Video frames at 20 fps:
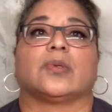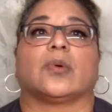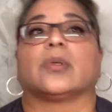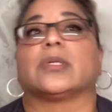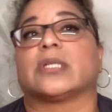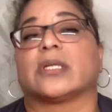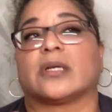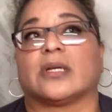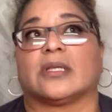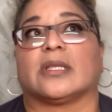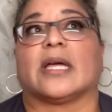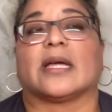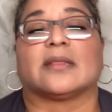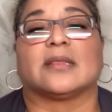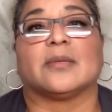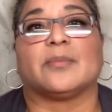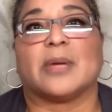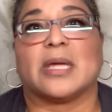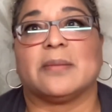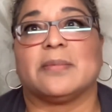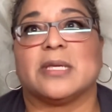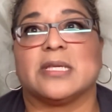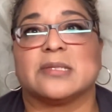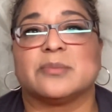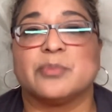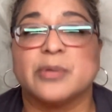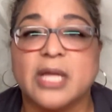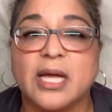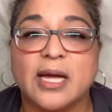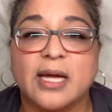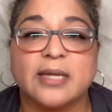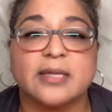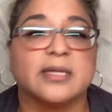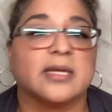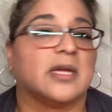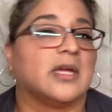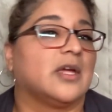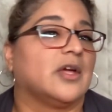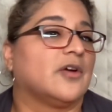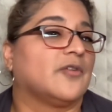or to collect the baby's blood
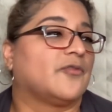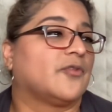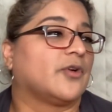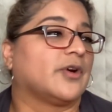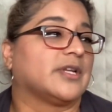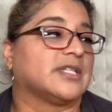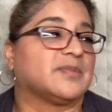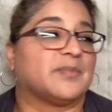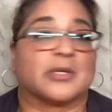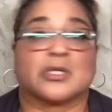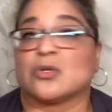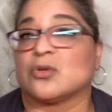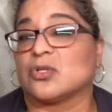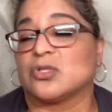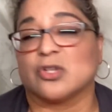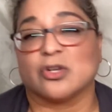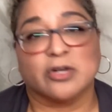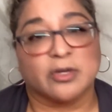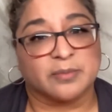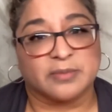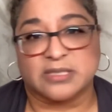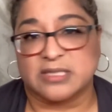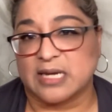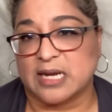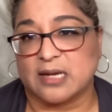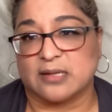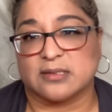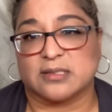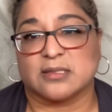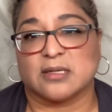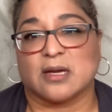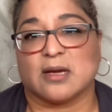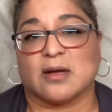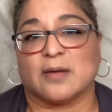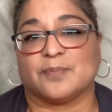for a special circumstance,